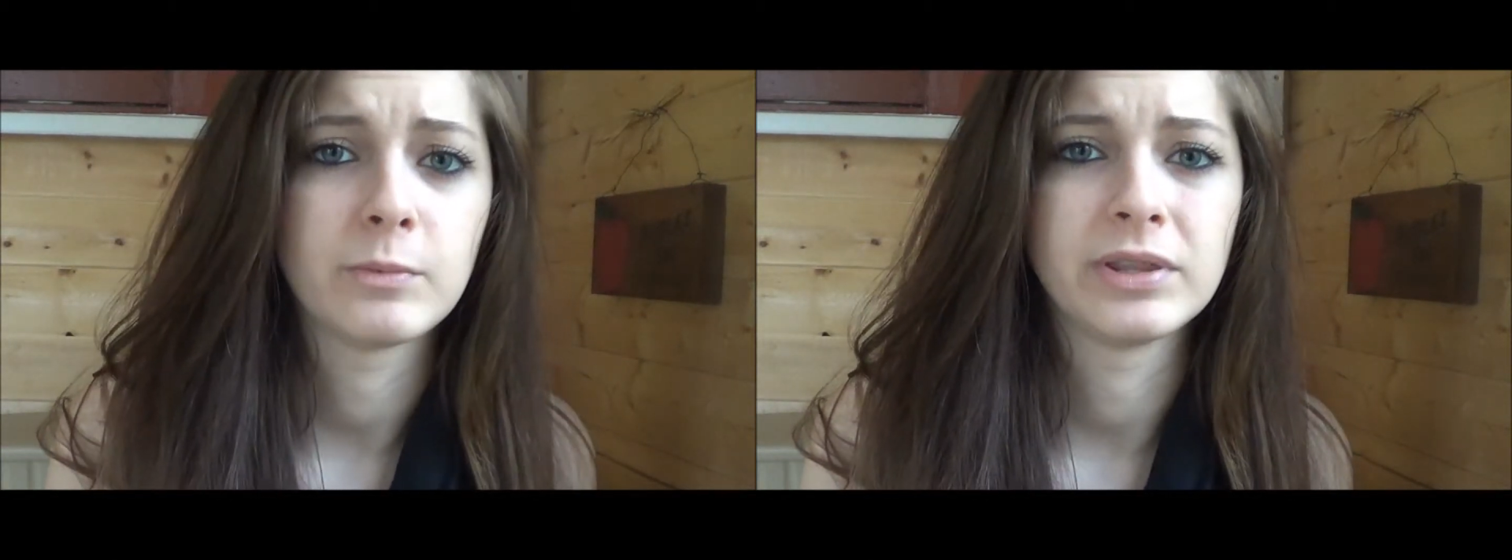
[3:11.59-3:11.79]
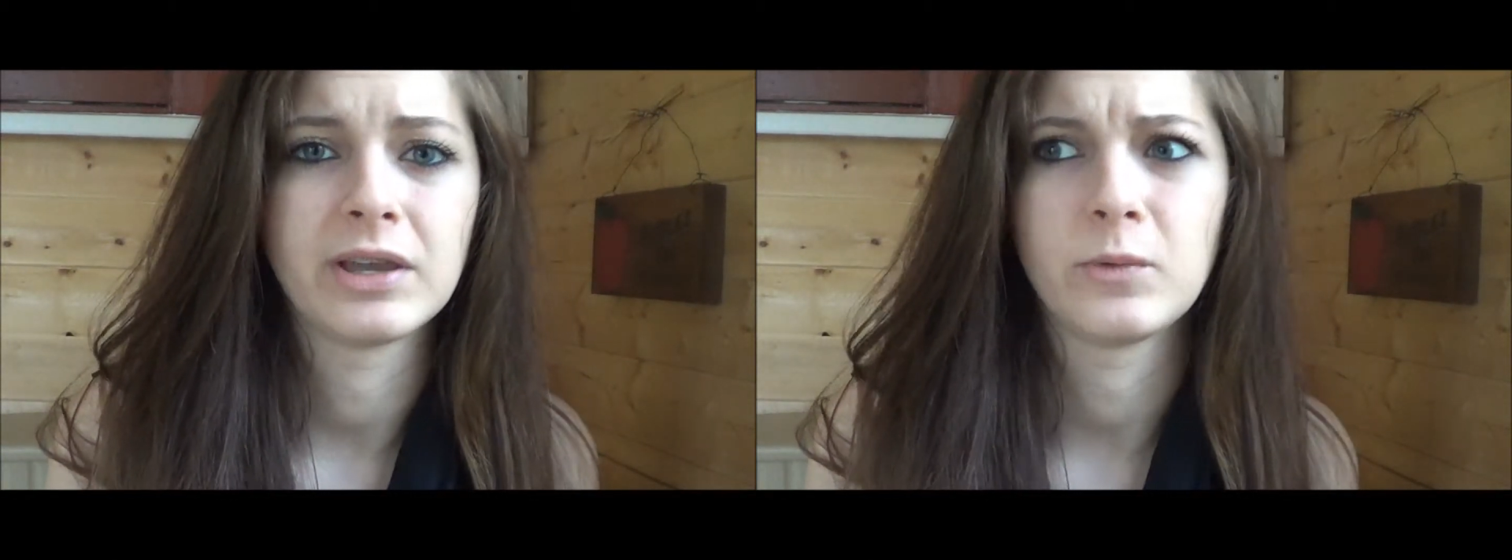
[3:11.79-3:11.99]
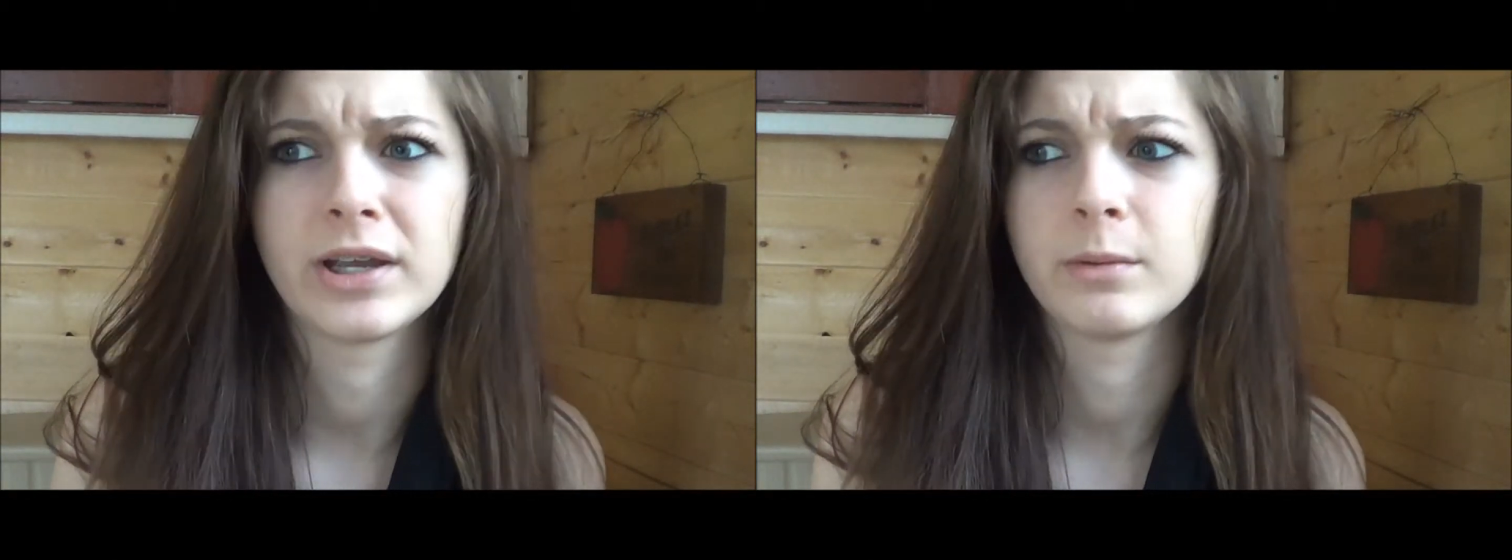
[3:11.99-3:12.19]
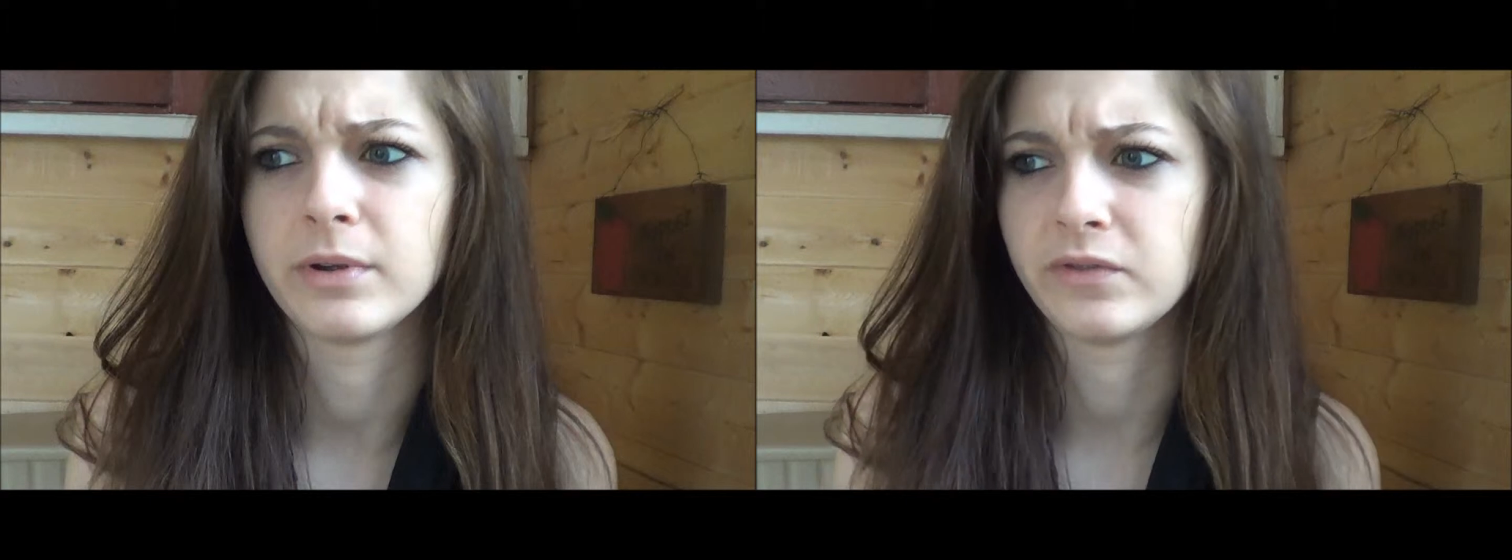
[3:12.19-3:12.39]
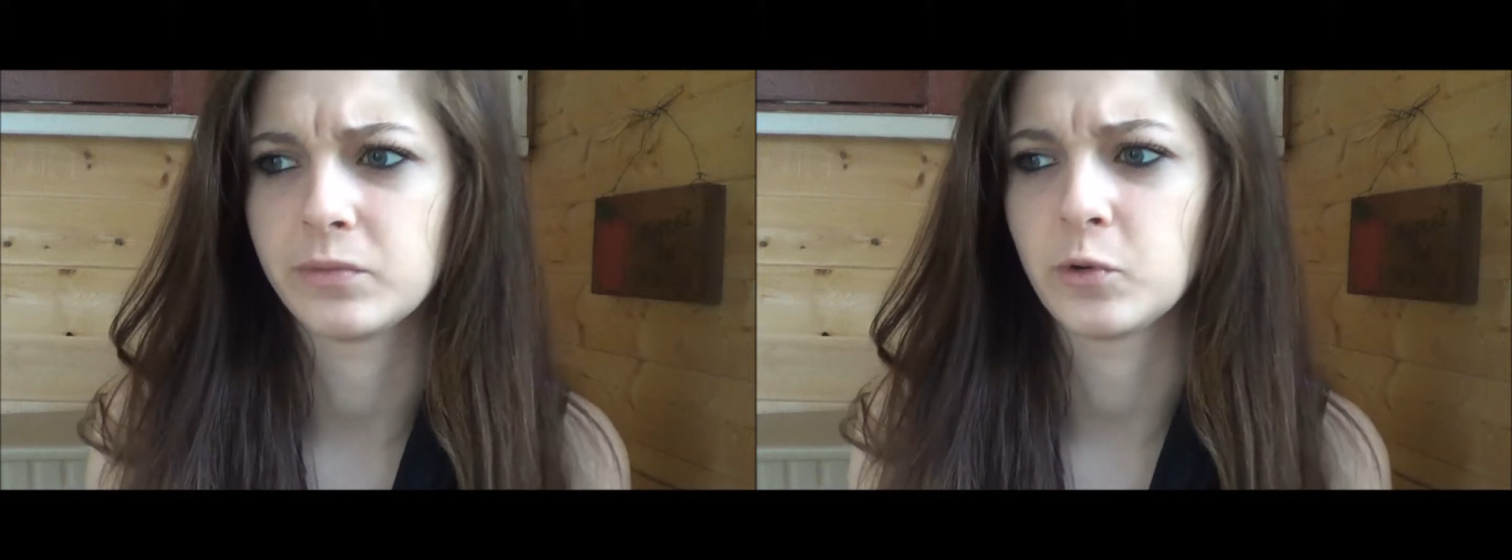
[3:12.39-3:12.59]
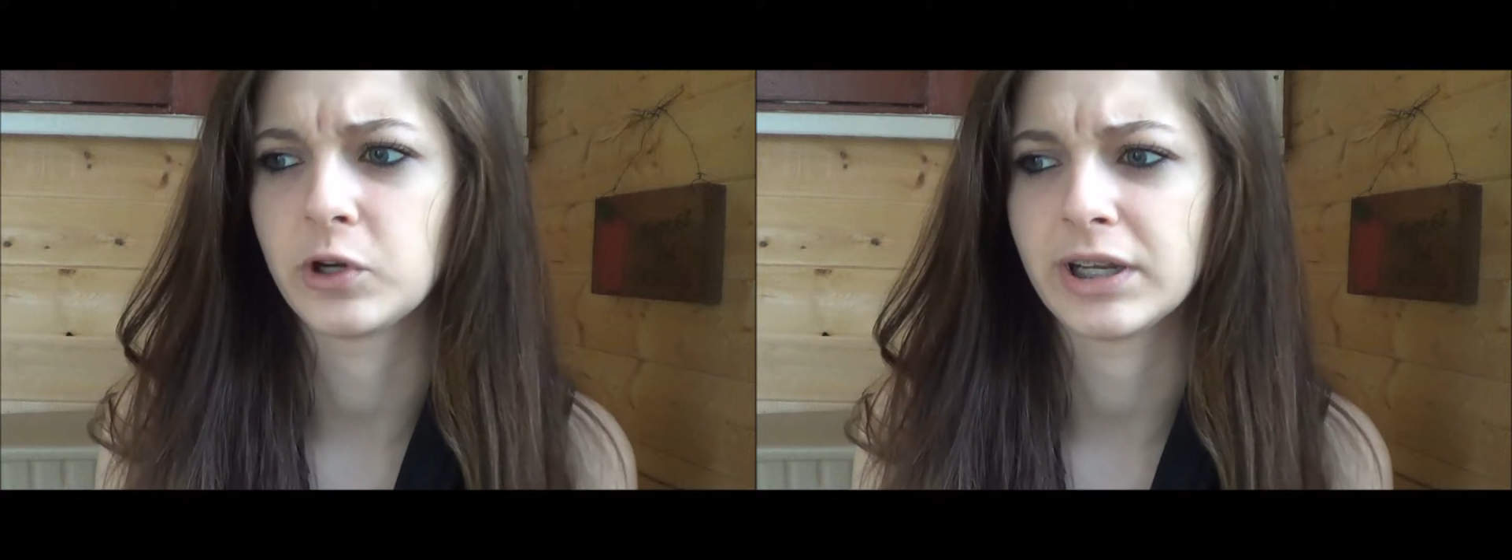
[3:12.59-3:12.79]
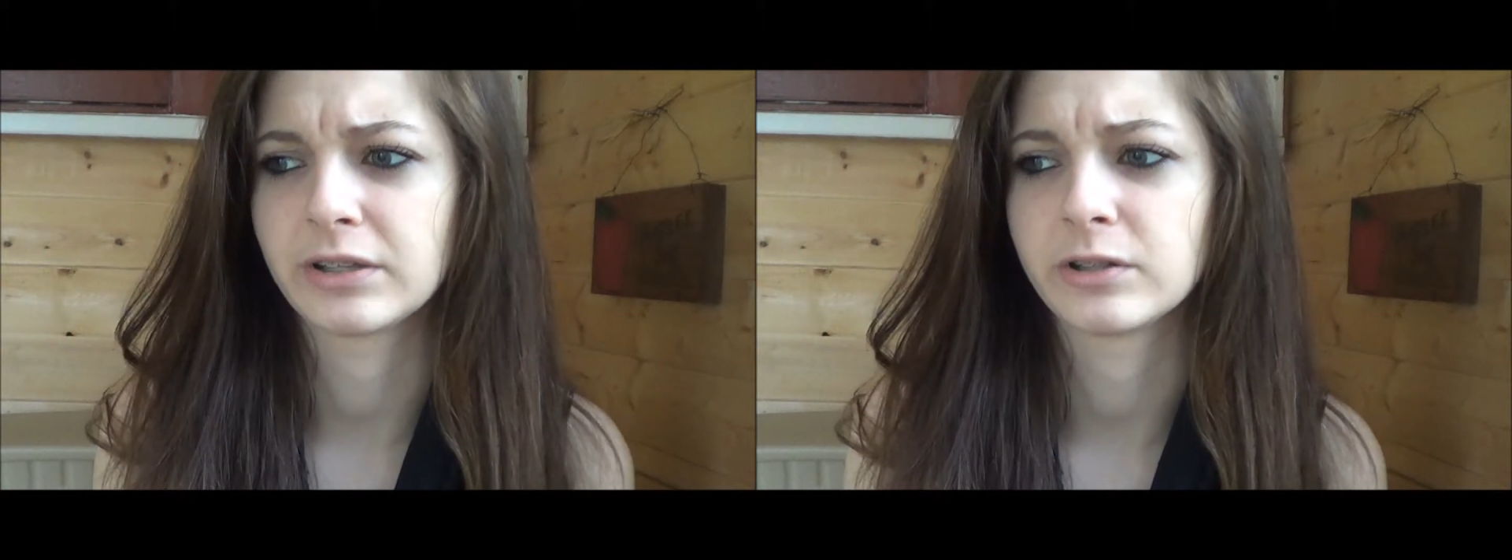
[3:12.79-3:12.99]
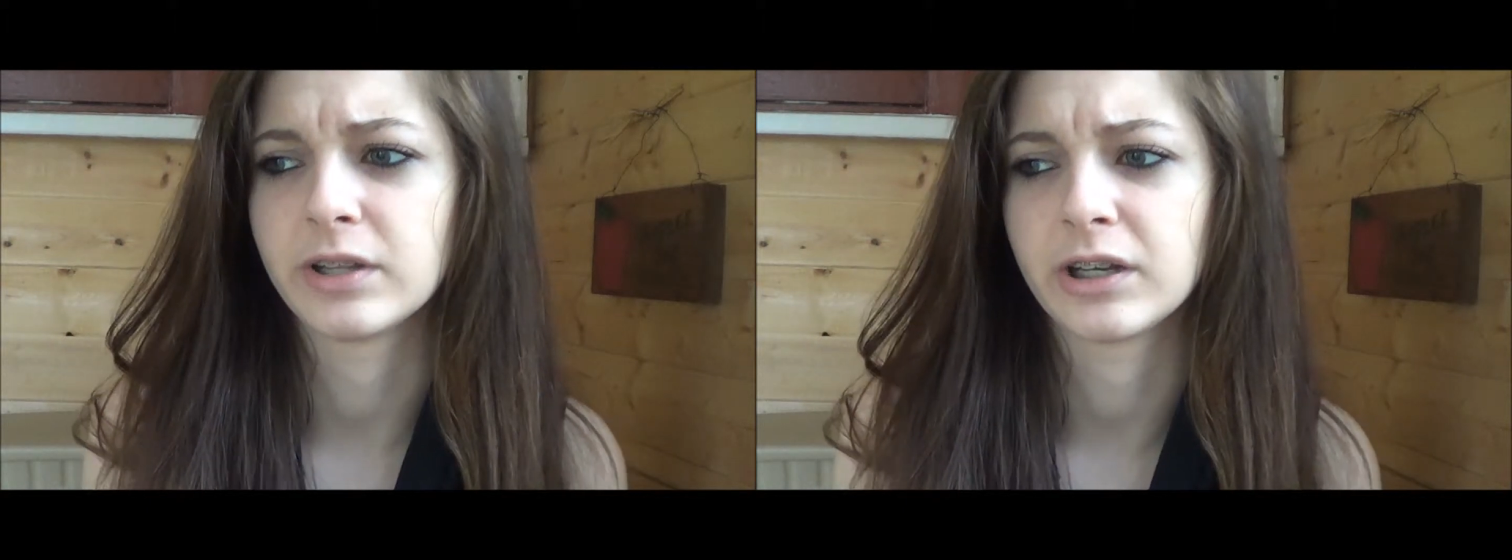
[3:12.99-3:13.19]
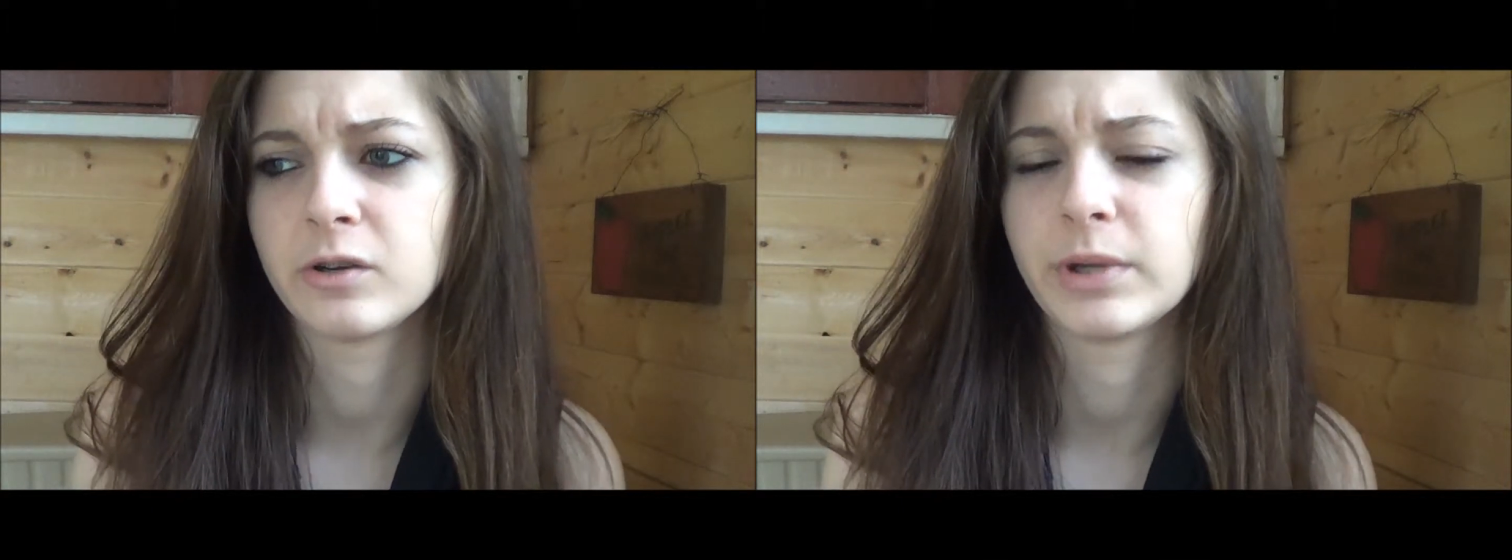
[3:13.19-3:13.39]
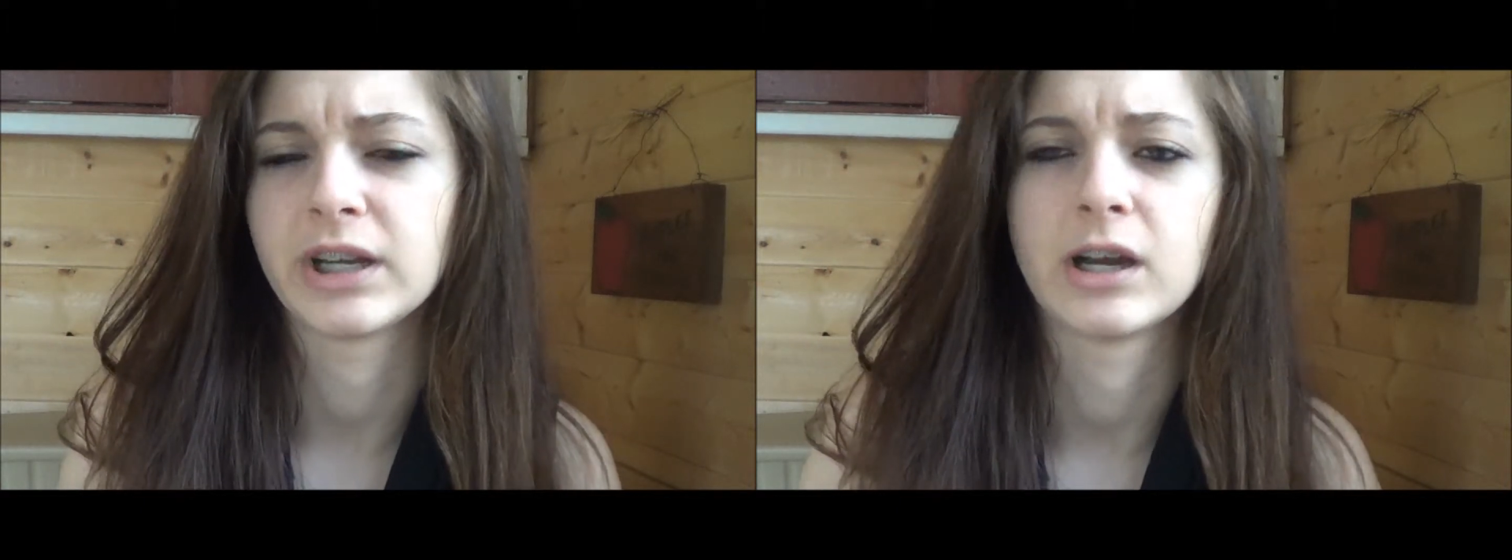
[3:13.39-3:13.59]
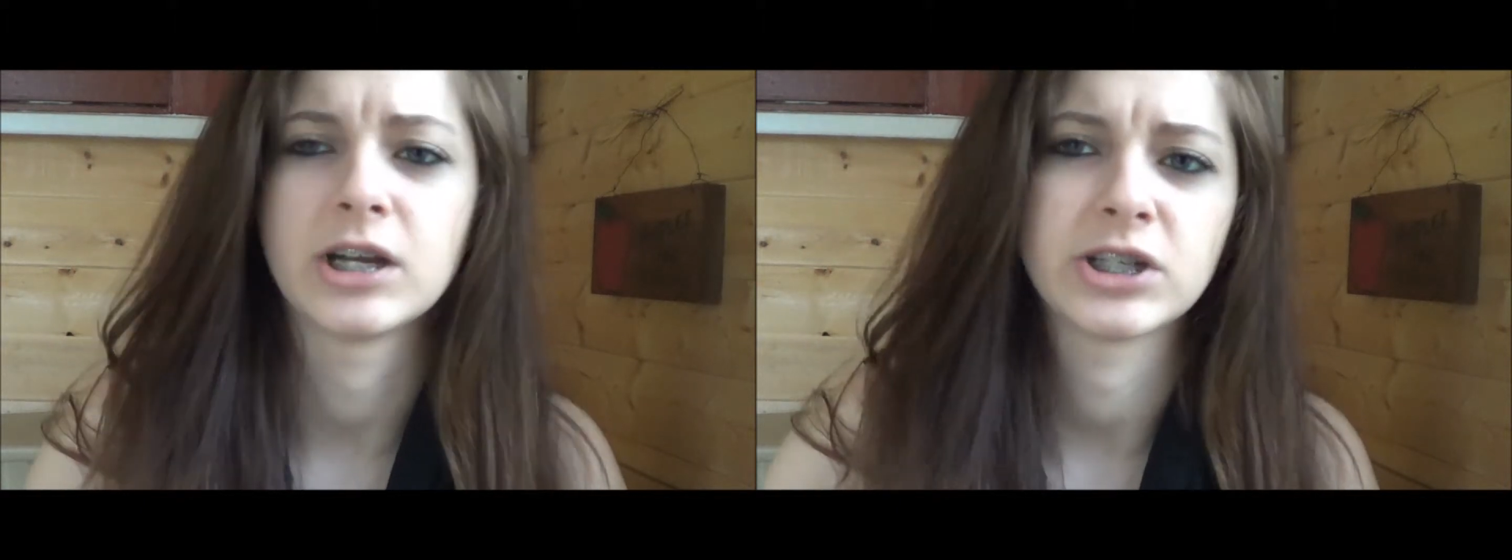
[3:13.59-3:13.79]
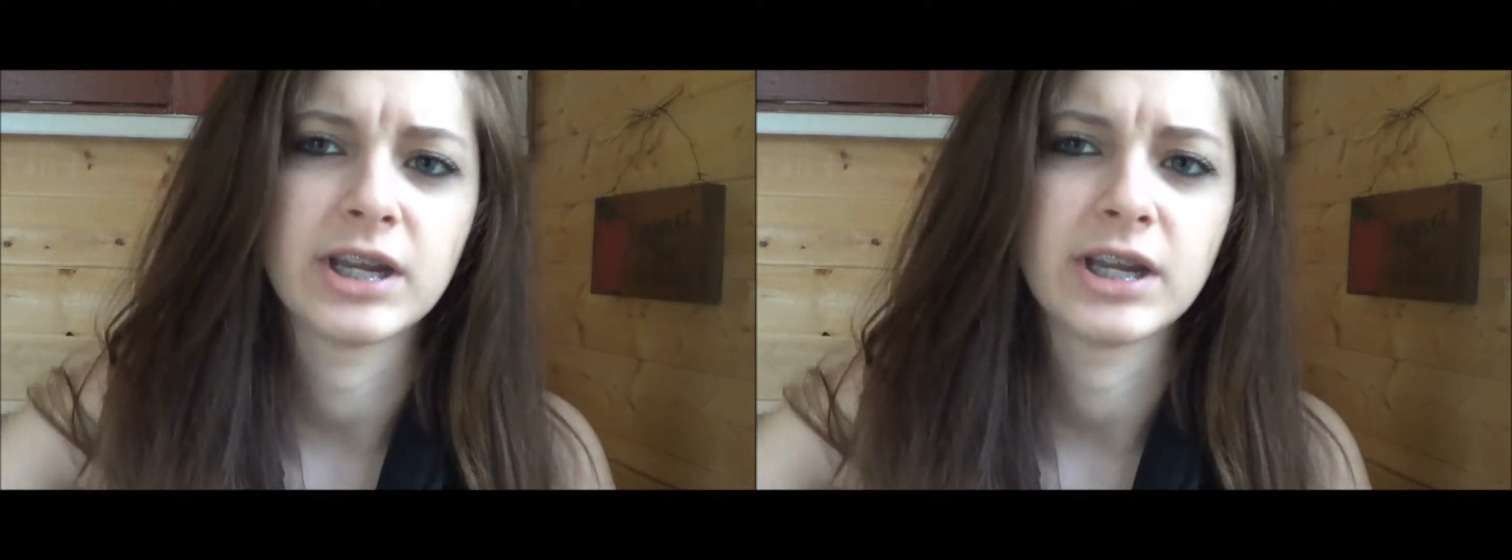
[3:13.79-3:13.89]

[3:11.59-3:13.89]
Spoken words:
and they wake up every morning and they're like, oh my gosh,